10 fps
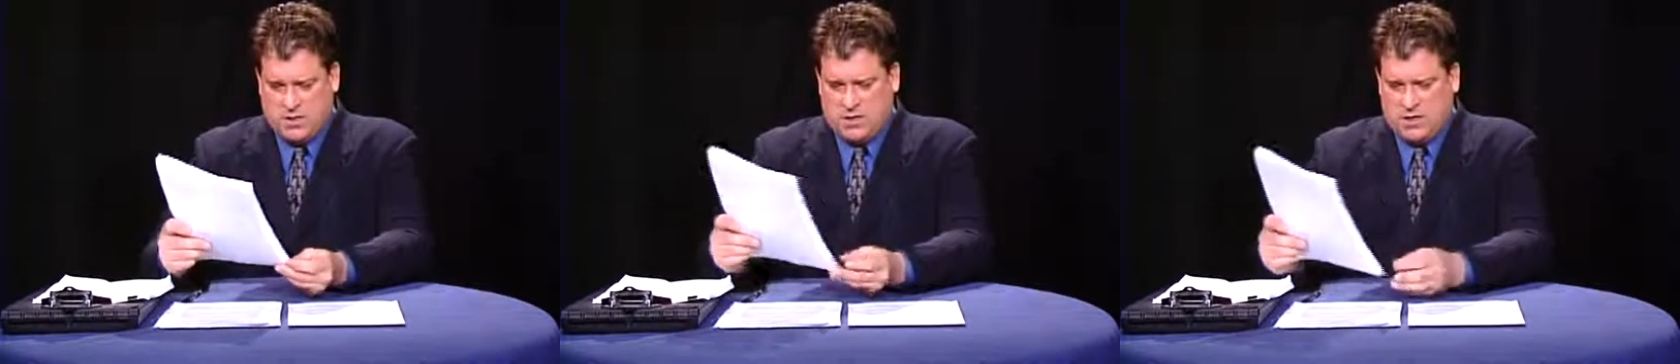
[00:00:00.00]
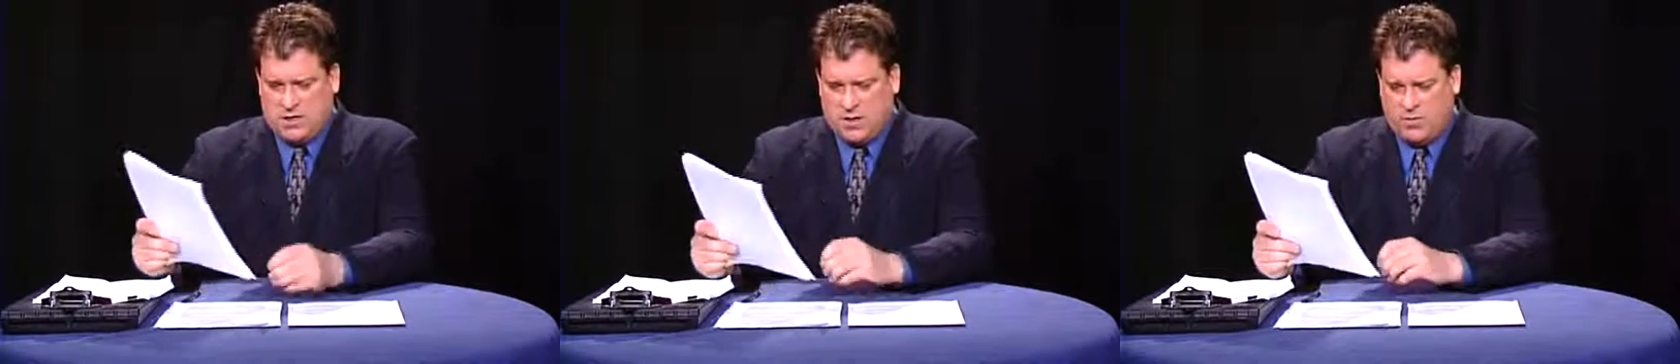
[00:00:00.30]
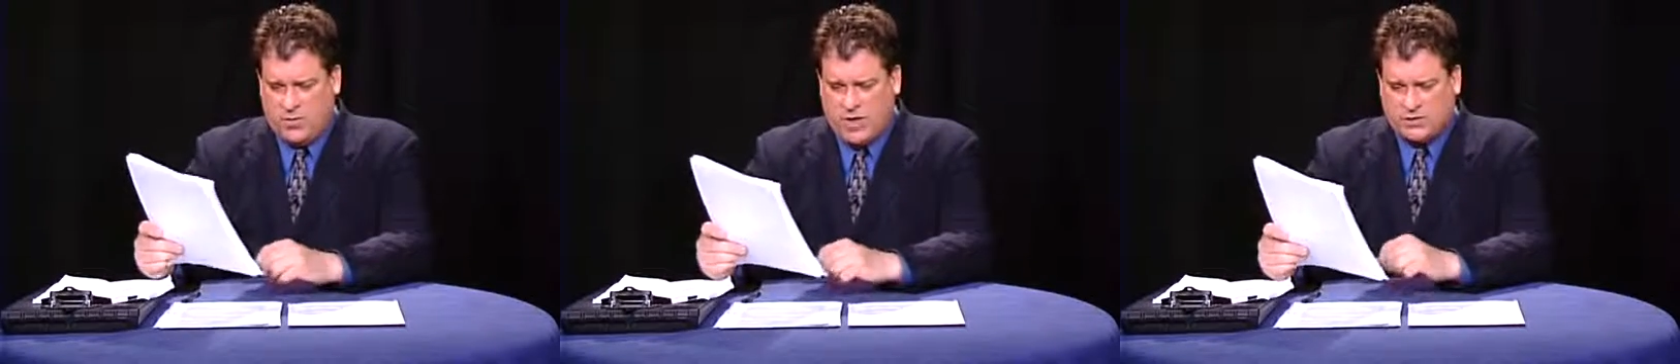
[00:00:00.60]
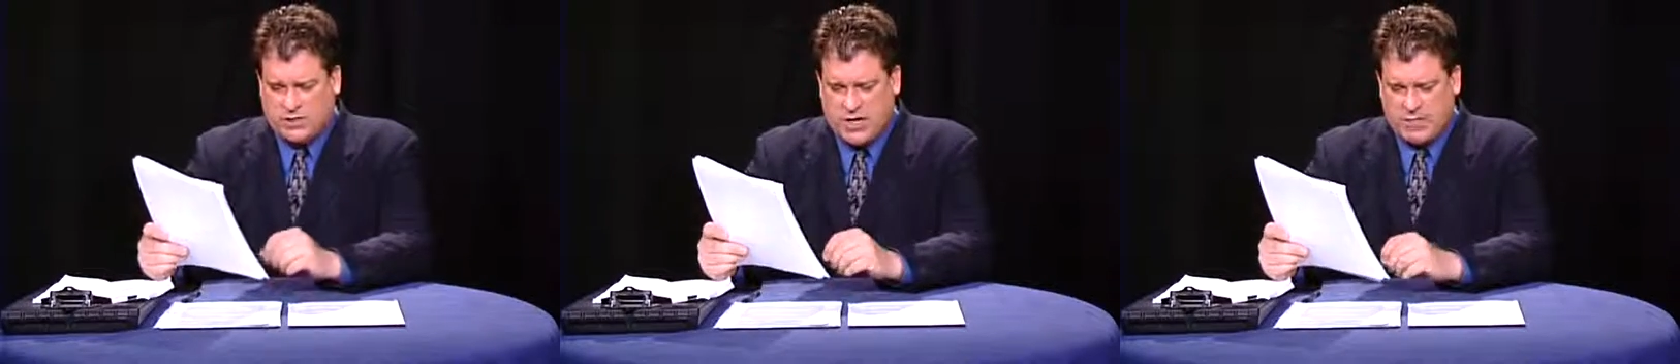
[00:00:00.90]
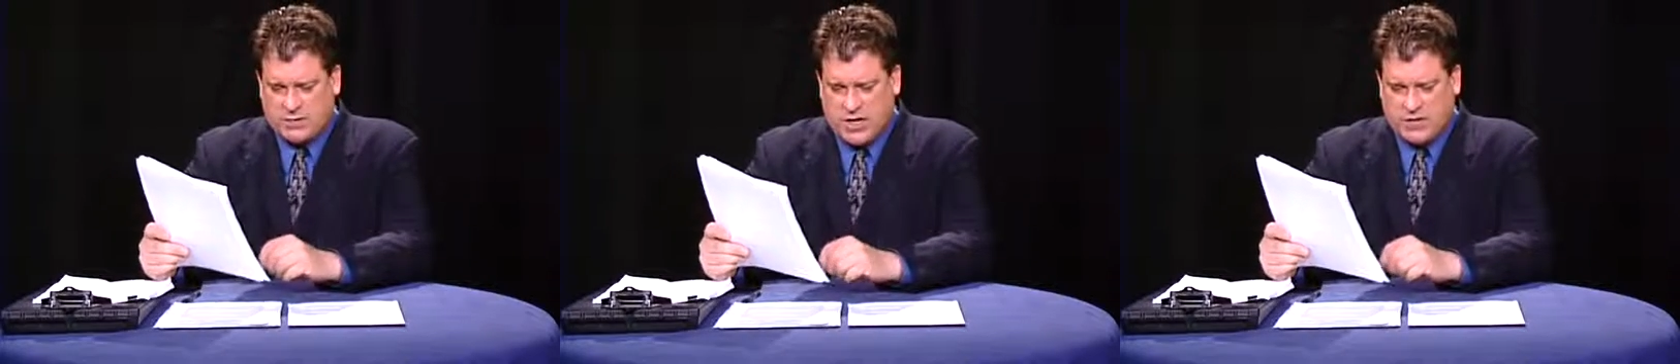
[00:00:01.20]
The Posse
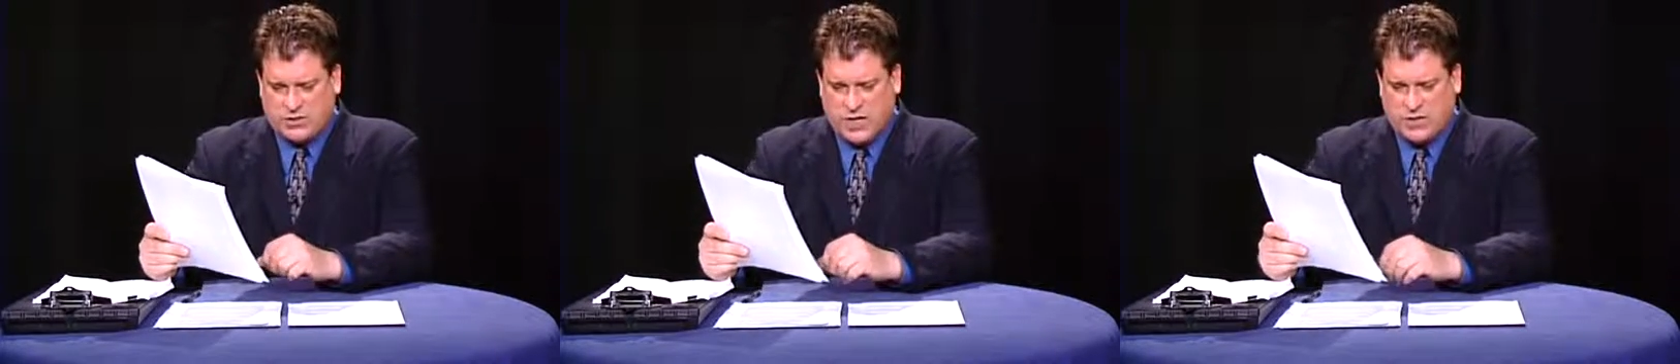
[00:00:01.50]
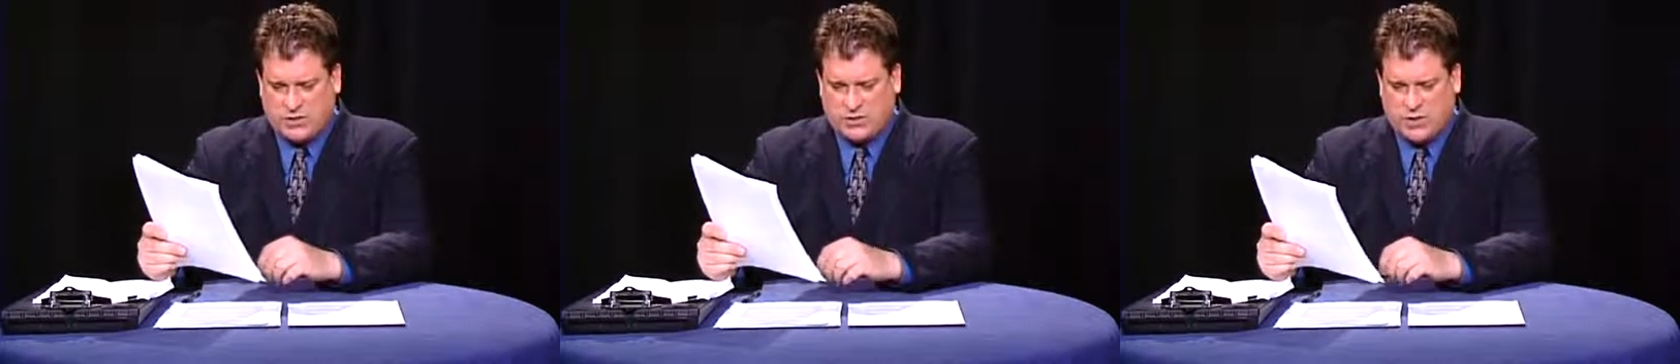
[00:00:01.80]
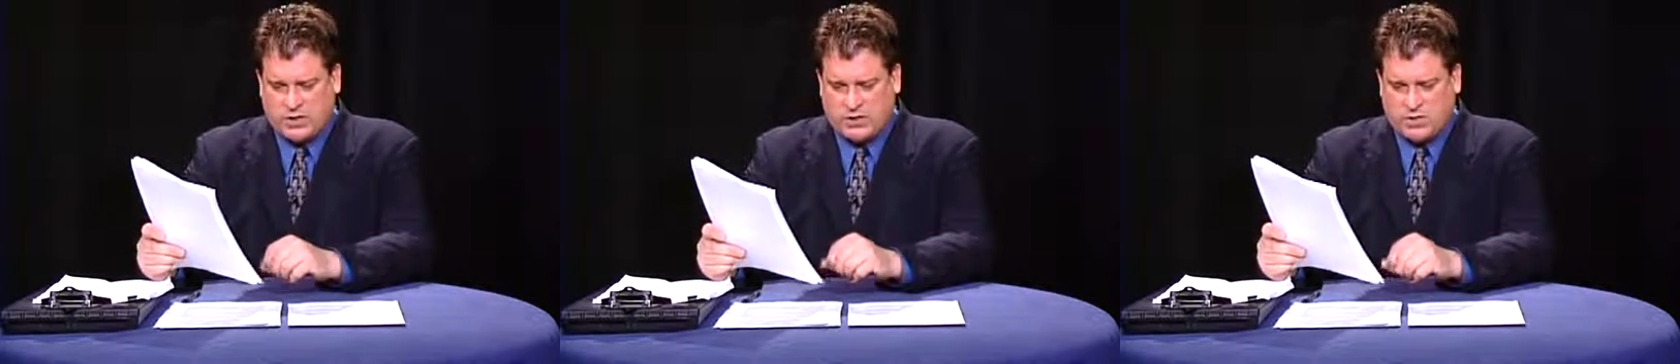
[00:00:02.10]
Comitatus Act expresses